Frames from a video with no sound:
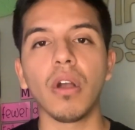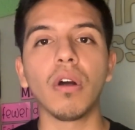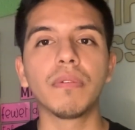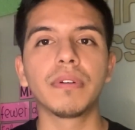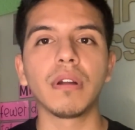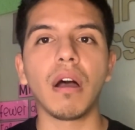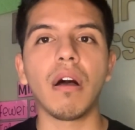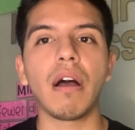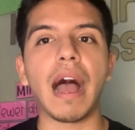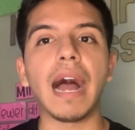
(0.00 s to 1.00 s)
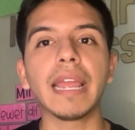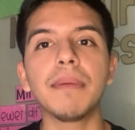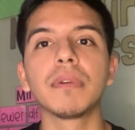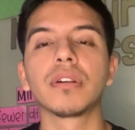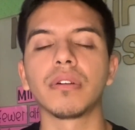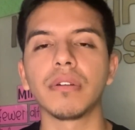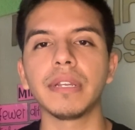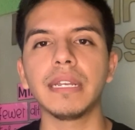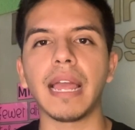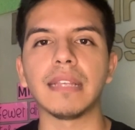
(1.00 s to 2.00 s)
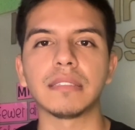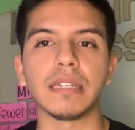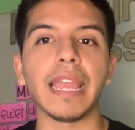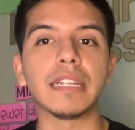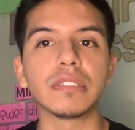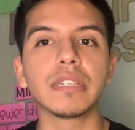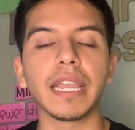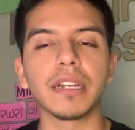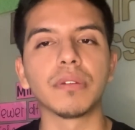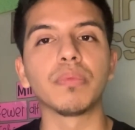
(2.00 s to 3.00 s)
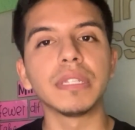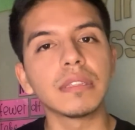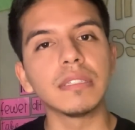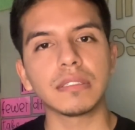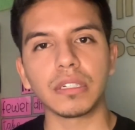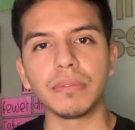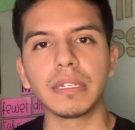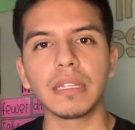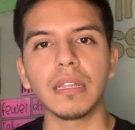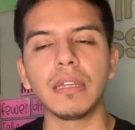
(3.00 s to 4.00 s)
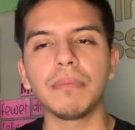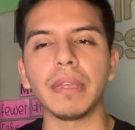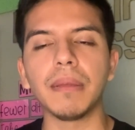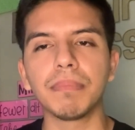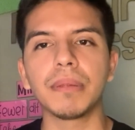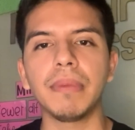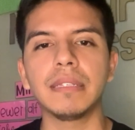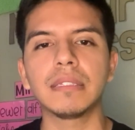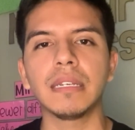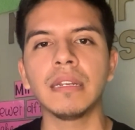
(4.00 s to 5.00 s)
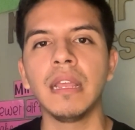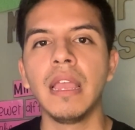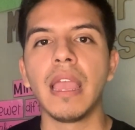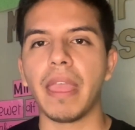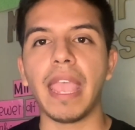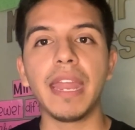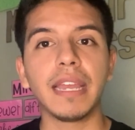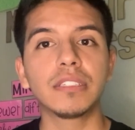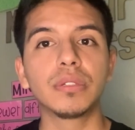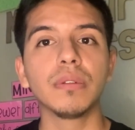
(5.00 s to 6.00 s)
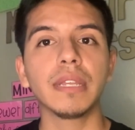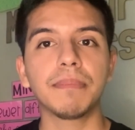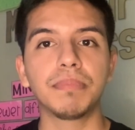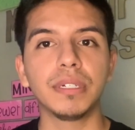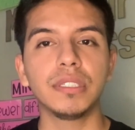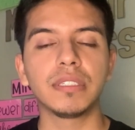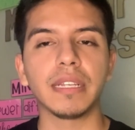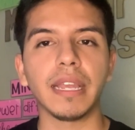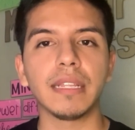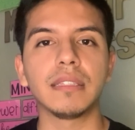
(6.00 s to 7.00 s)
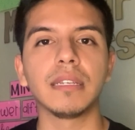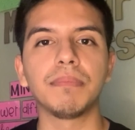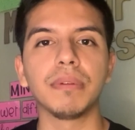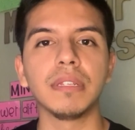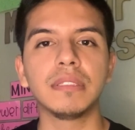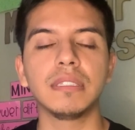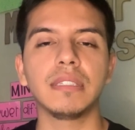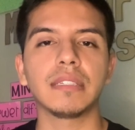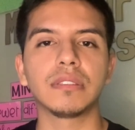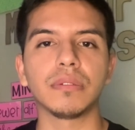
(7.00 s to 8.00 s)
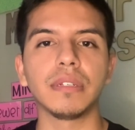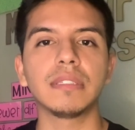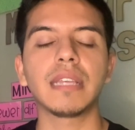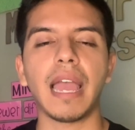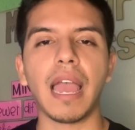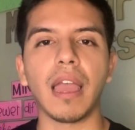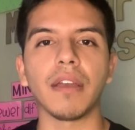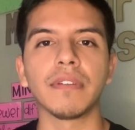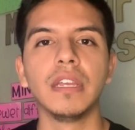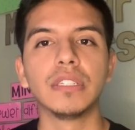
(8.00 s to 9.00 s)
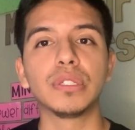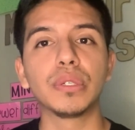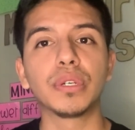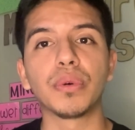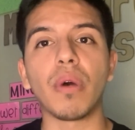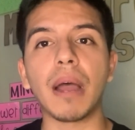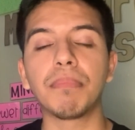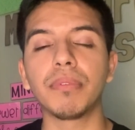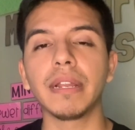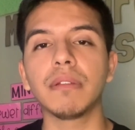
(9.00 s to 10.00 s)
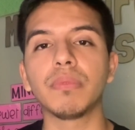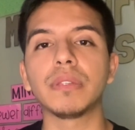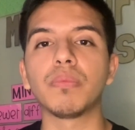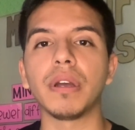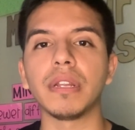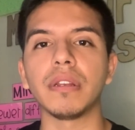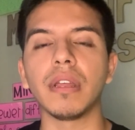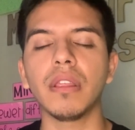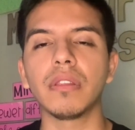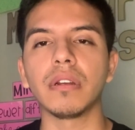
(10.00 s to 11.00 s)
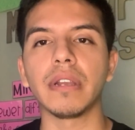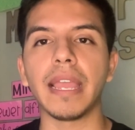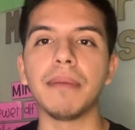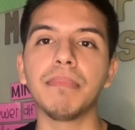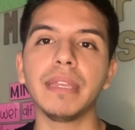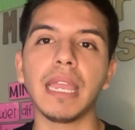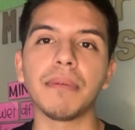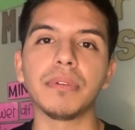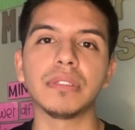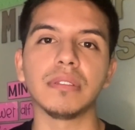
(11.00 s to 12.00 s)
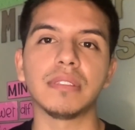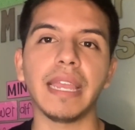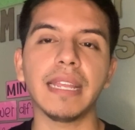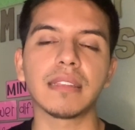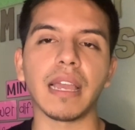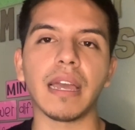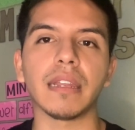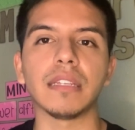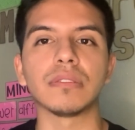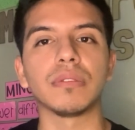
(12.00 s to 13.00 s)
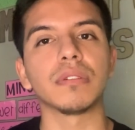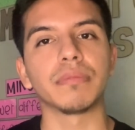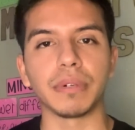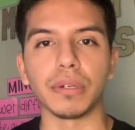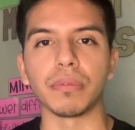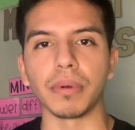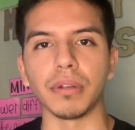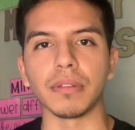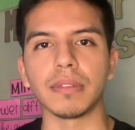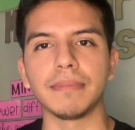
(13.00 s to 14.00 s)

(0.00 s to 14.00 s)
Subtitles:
Overall, I am growing as an educator with this curriculum implemented, and I truly appreciate the ability that students have to cooperate with one another and be able to take that into the real world.